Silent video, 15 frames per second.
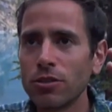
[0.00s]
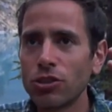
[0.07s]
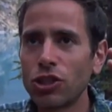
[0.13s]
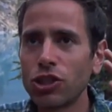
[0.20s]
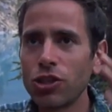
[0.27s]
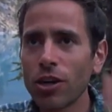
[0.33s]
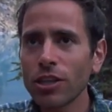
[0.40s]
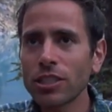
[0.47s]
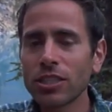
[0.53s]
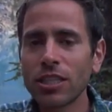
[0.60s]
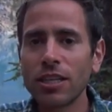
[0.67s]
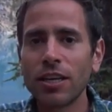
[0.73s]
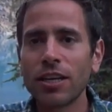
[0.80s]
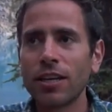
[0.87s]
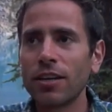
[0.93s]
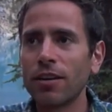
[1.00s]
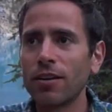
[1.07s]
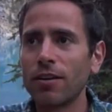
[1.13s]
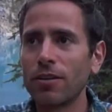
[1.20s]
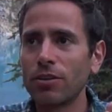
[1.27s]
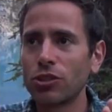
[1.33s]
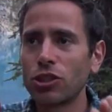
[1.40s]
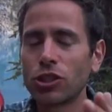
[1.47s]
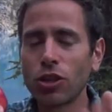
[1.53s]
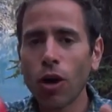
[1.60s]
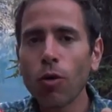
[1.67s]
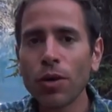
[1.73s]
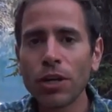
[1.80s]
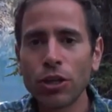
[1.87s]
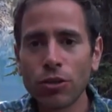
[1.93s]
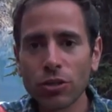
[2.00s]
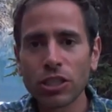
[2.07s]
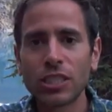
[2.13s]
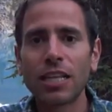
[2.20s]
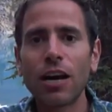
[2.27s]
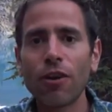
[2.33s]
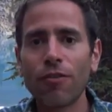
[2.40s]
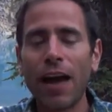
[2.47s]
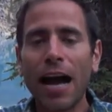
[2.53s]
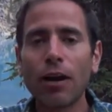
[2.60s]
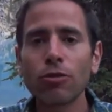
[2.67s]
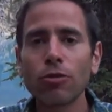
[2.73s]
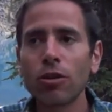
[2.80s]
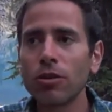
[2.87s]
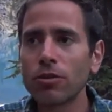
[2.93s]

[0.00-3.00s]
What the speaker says: just showing yourself how